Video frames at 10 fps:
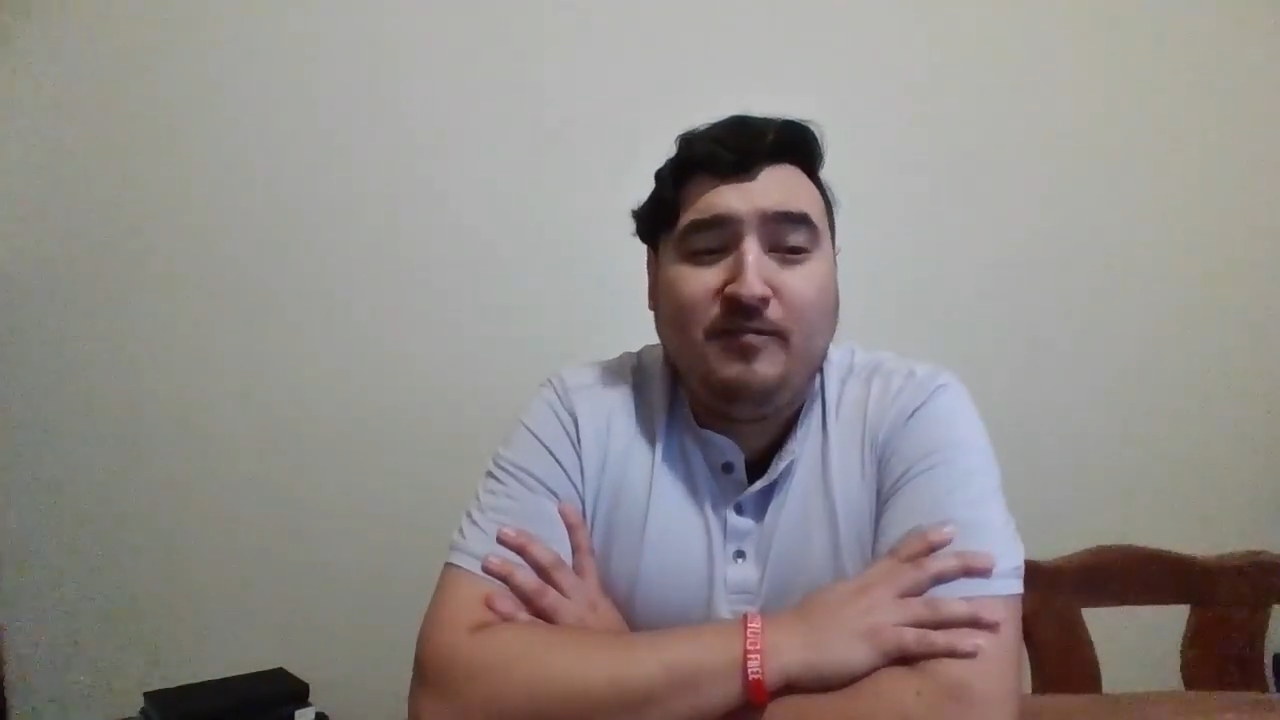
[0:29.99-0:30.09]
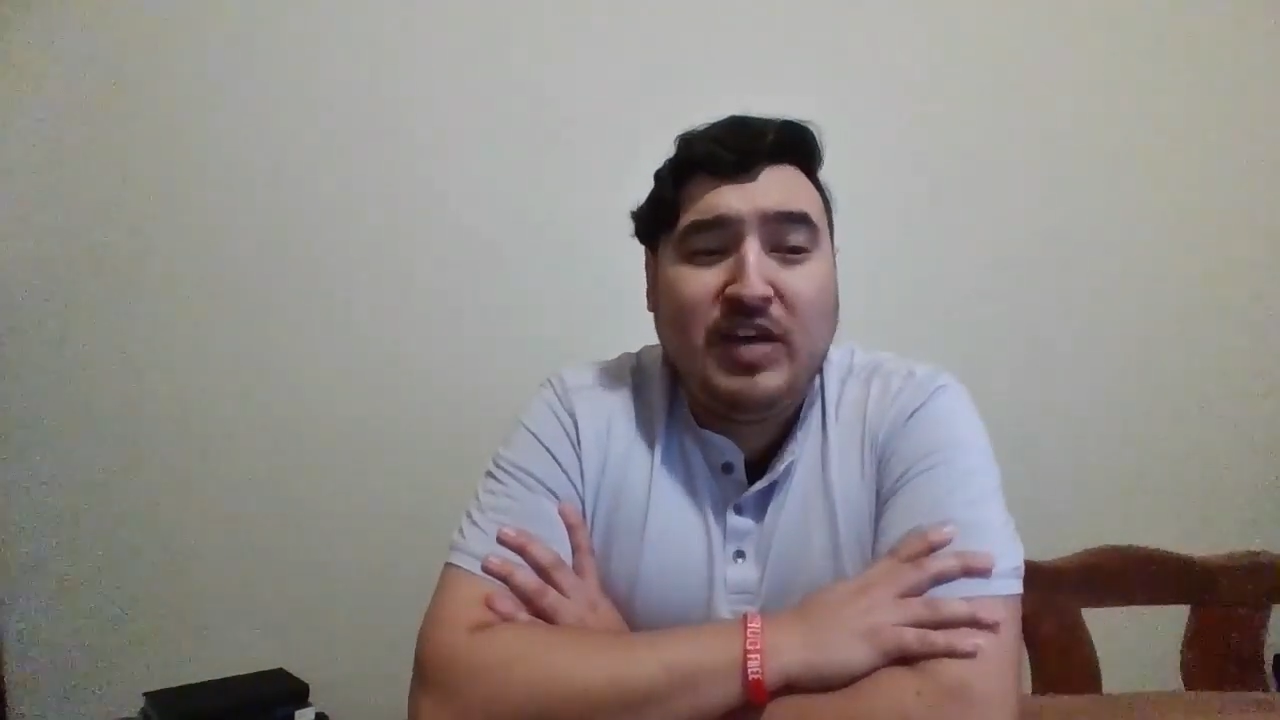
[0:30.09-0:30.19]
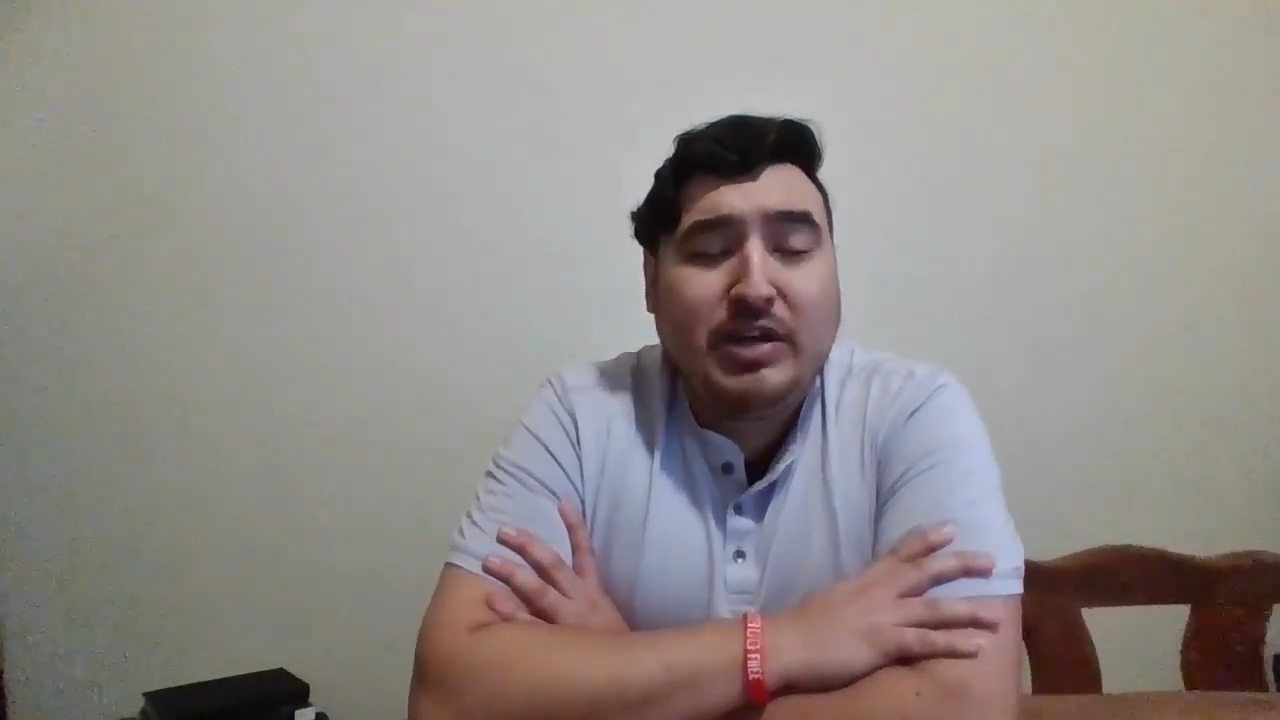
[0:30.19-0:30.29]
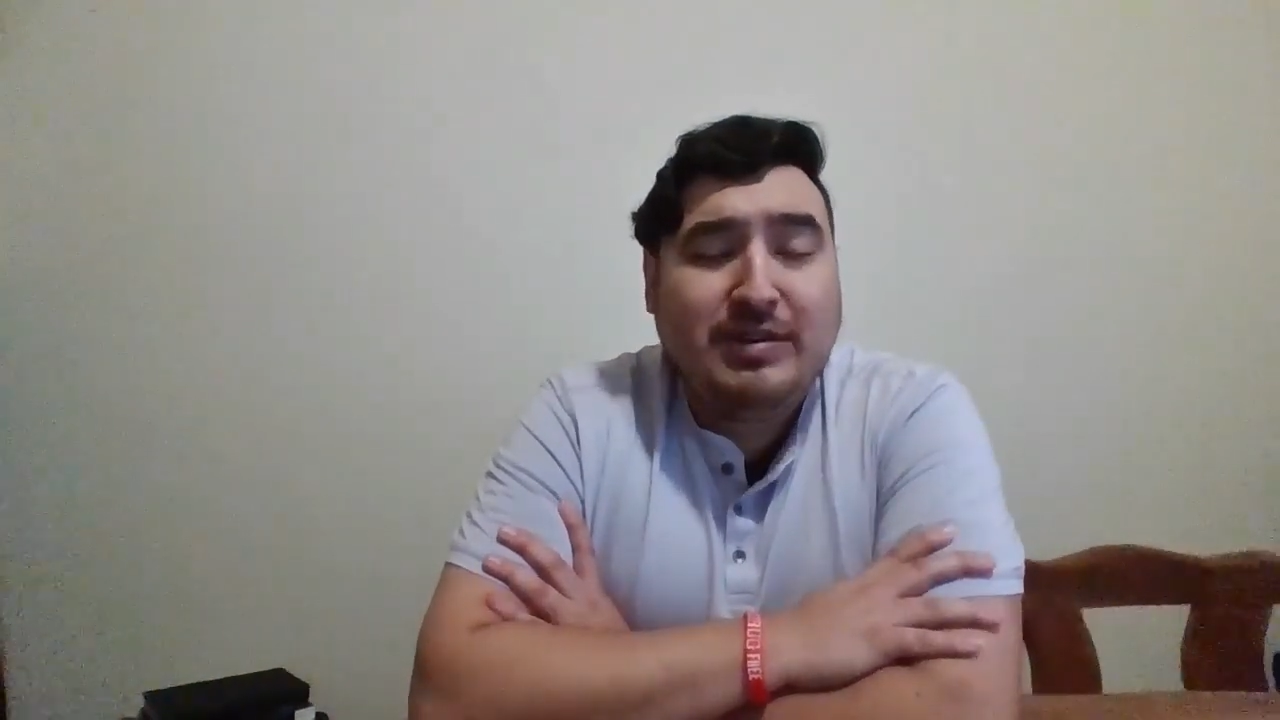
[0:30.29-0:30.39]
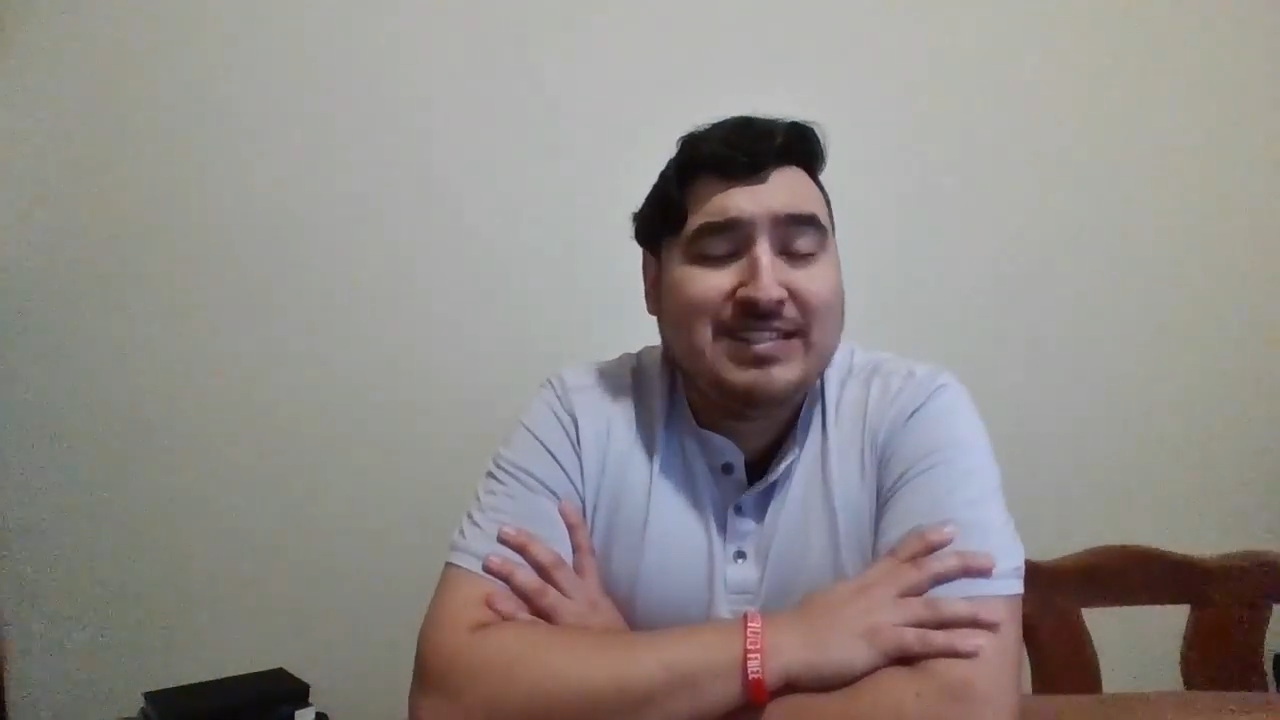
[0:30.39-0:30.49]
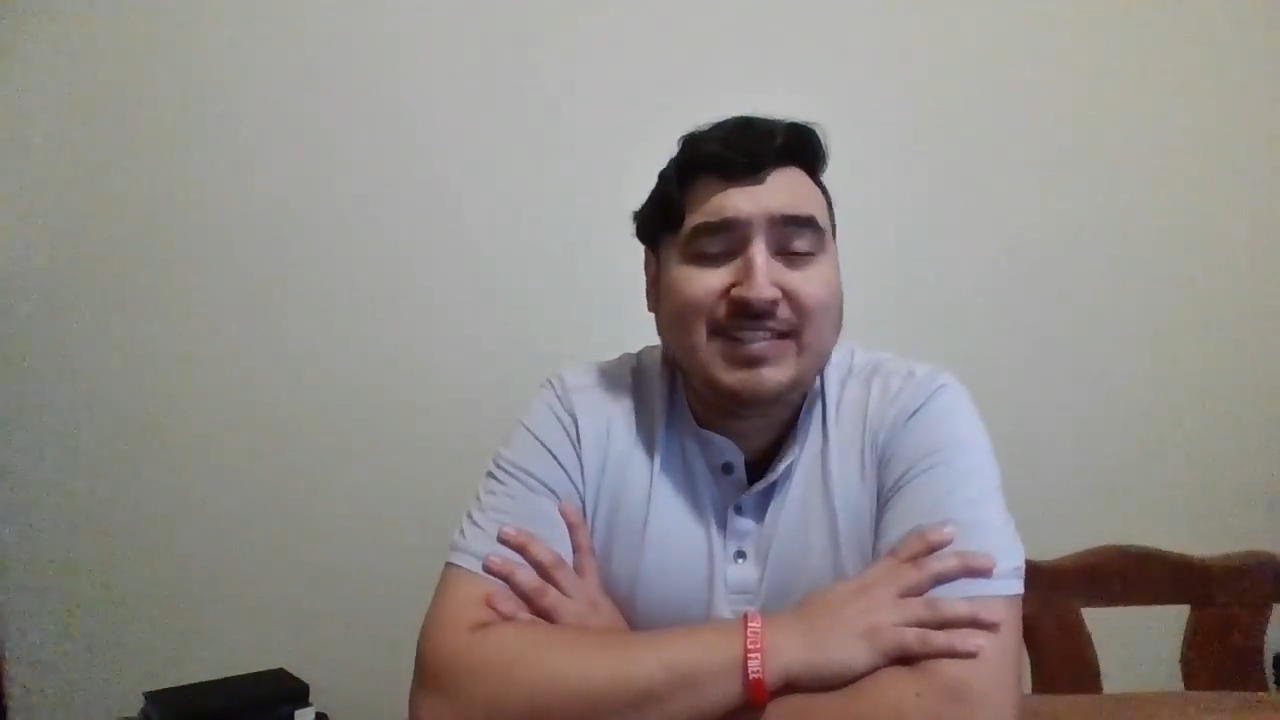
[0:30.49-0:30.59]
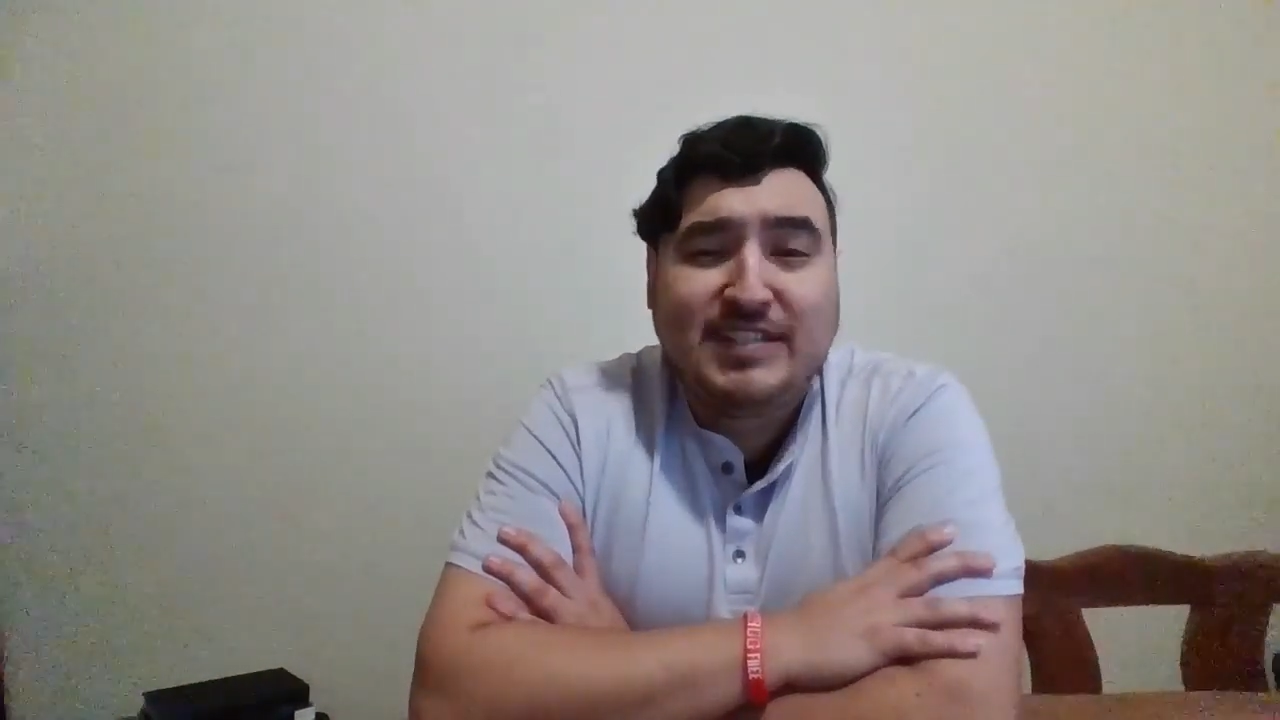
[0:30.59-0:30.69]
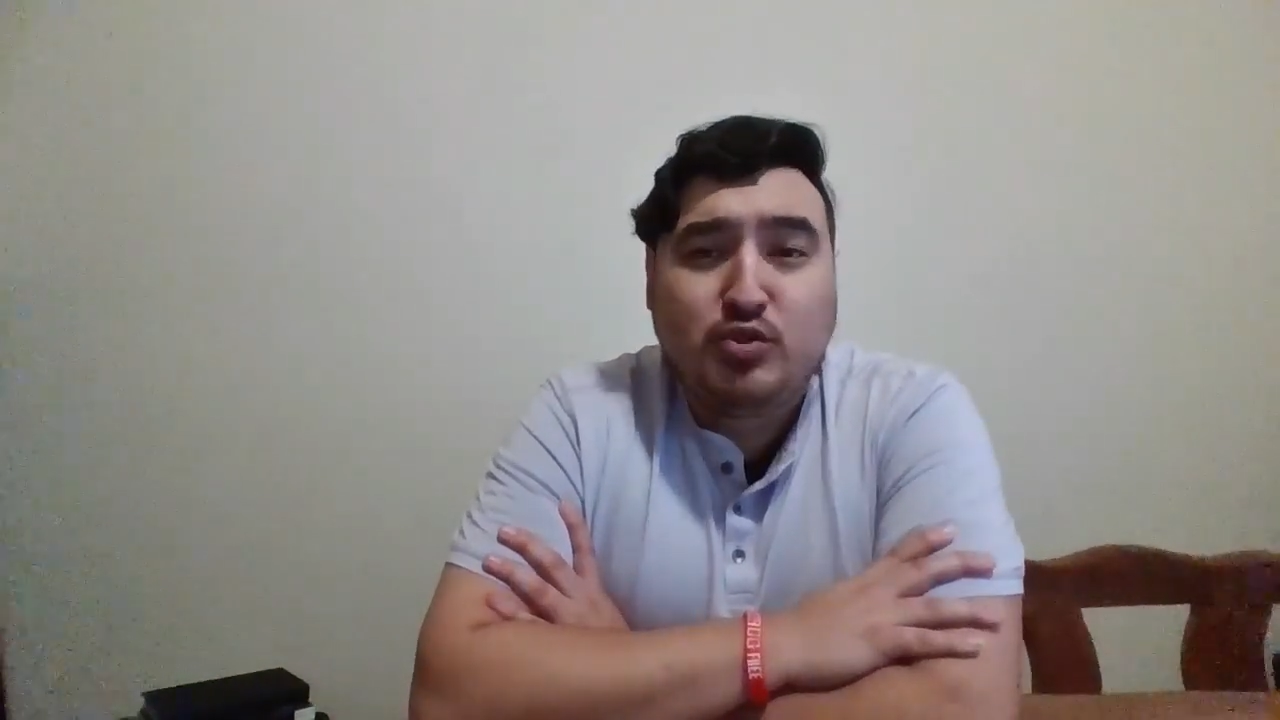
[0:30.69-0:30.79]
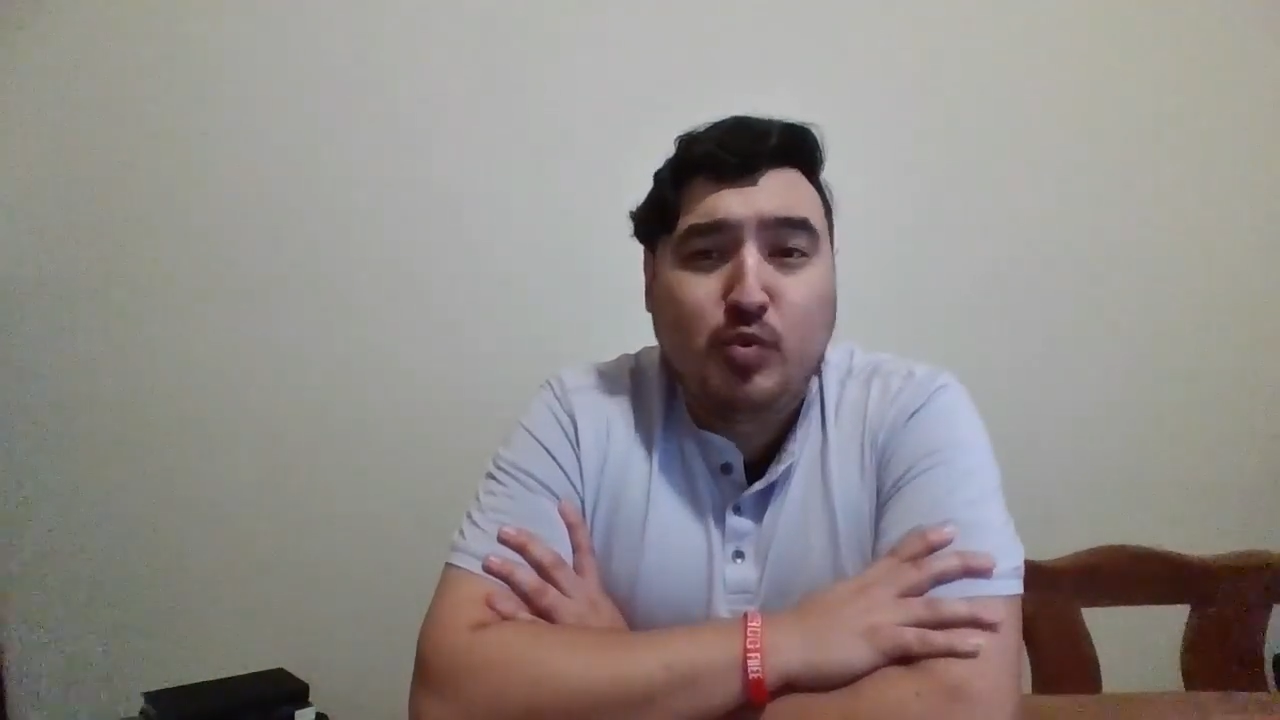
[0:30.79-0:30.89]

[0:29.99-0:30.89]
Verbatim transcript: veterans as